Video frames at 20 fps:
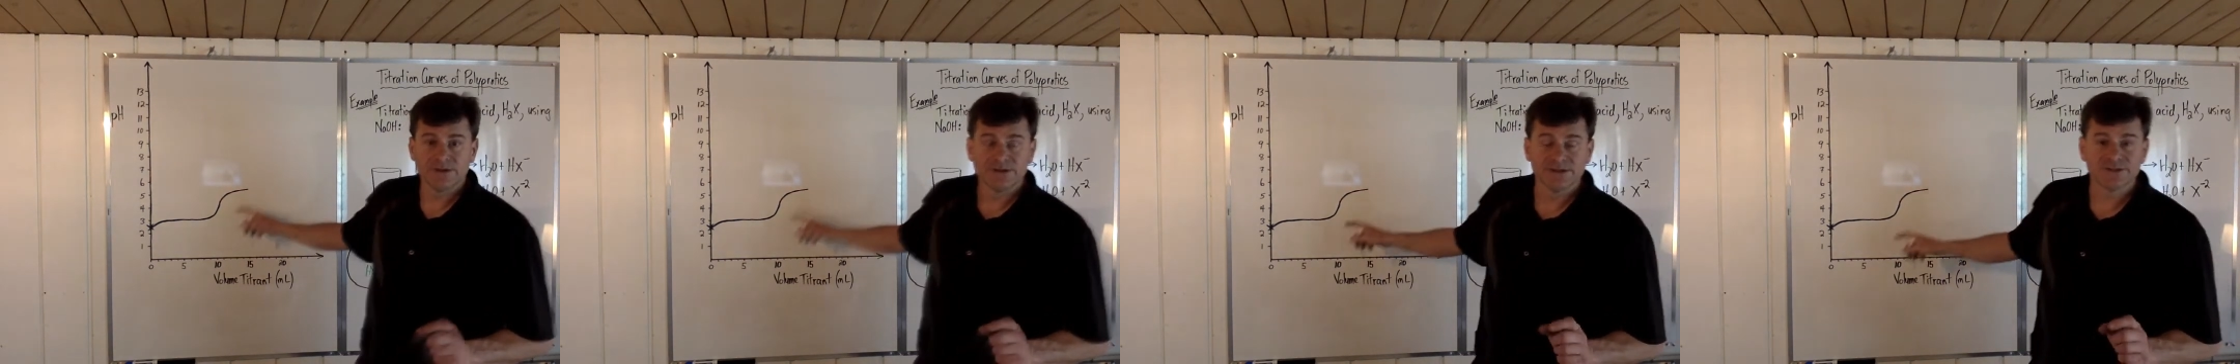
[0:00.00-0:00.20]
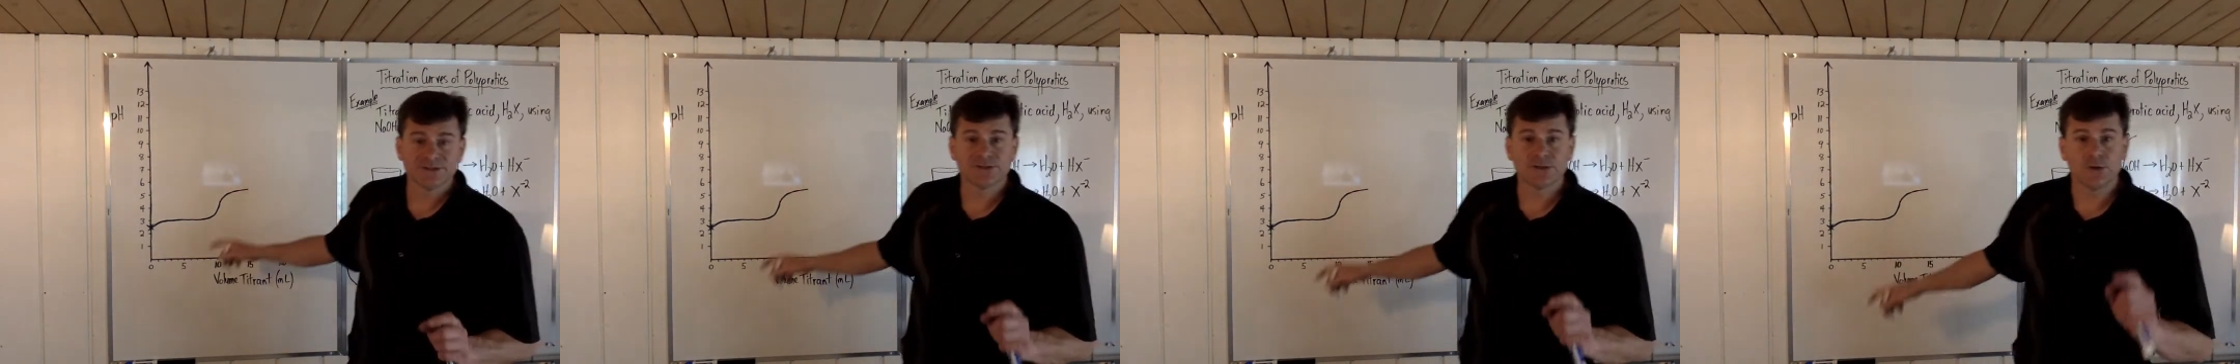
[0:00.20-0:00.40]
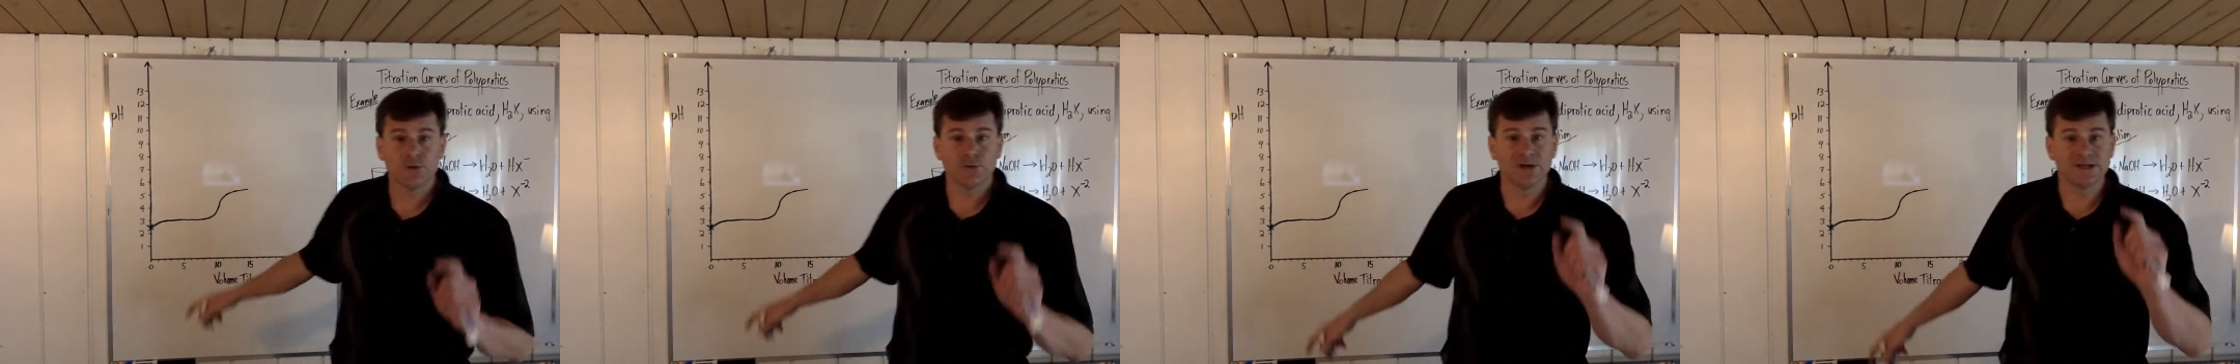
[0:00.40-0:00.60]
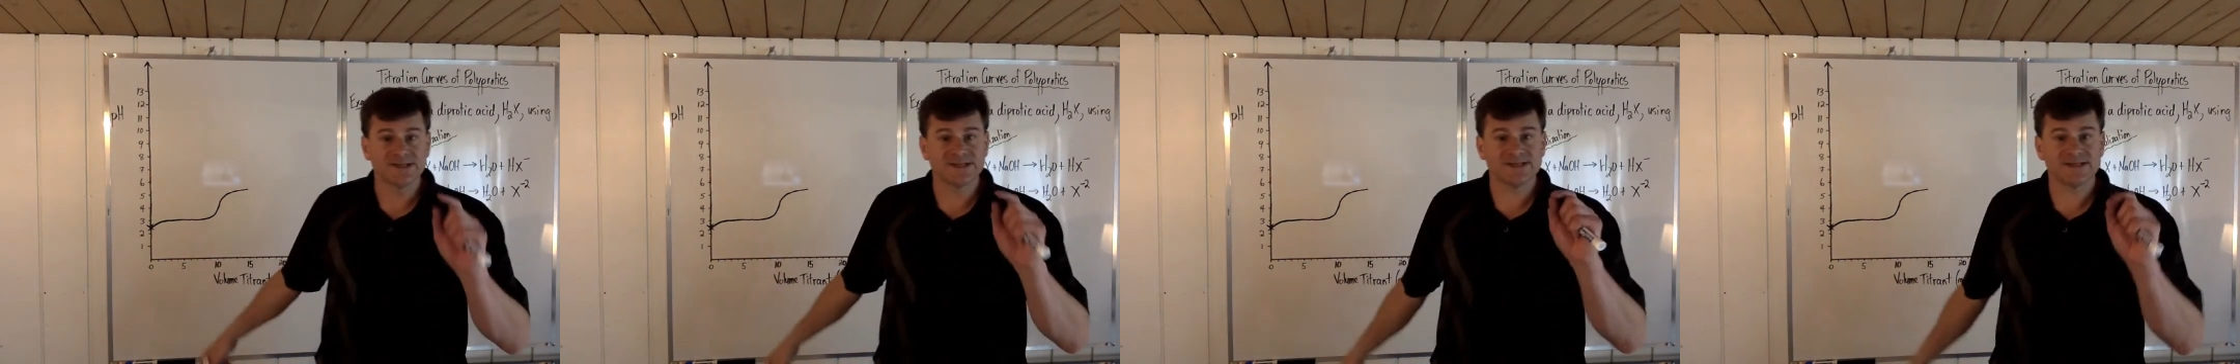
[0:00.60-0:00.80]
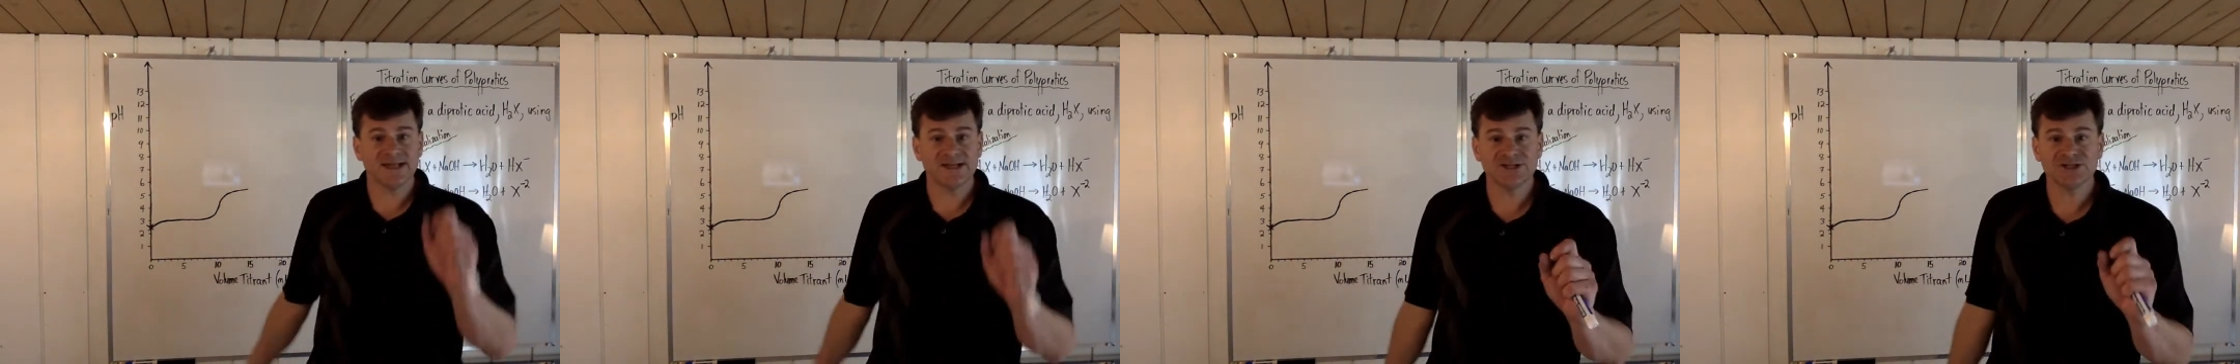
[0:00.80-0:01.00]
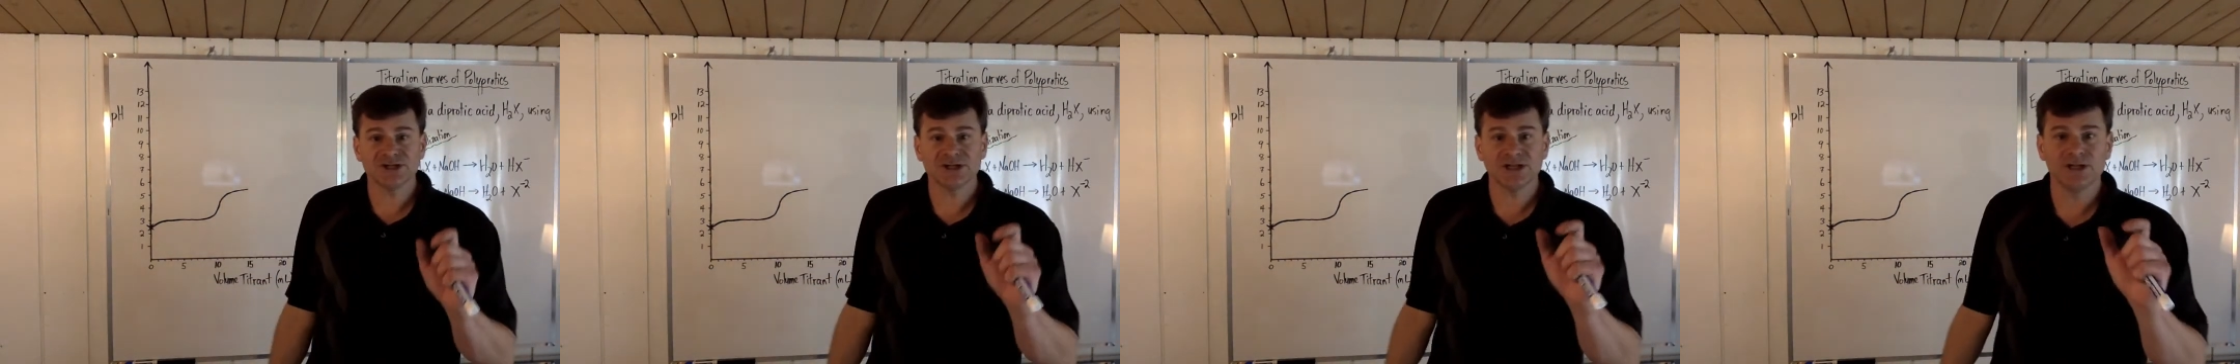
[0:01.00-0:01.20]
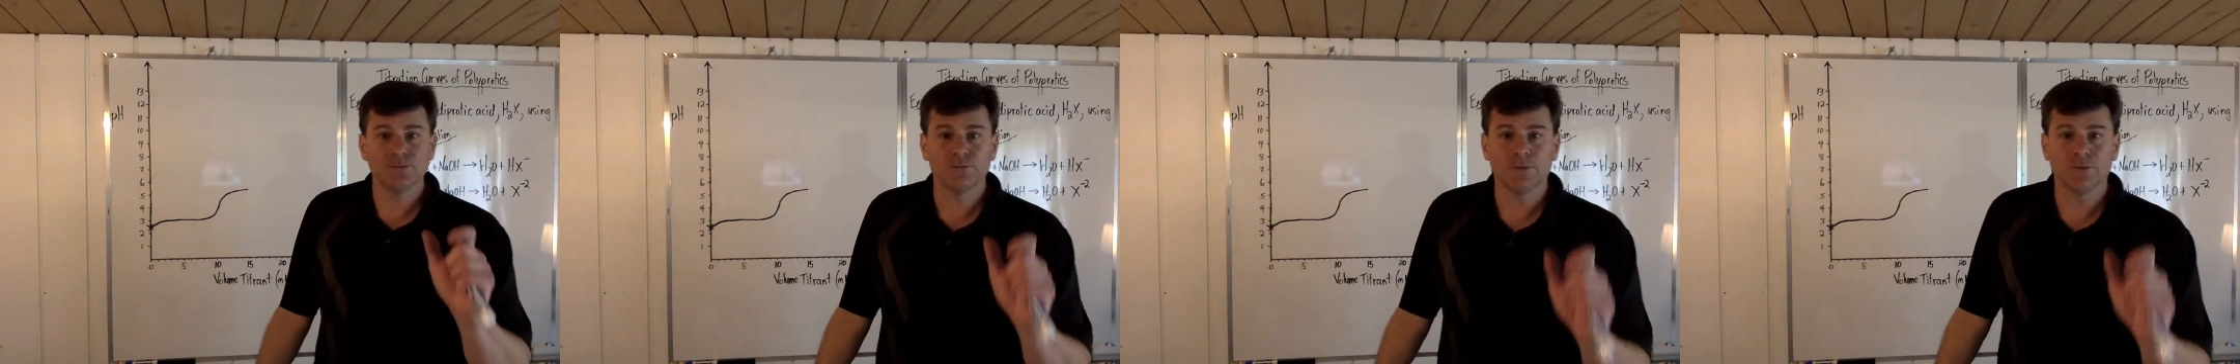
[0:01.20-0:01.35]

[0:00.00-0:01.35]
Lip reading: So essentially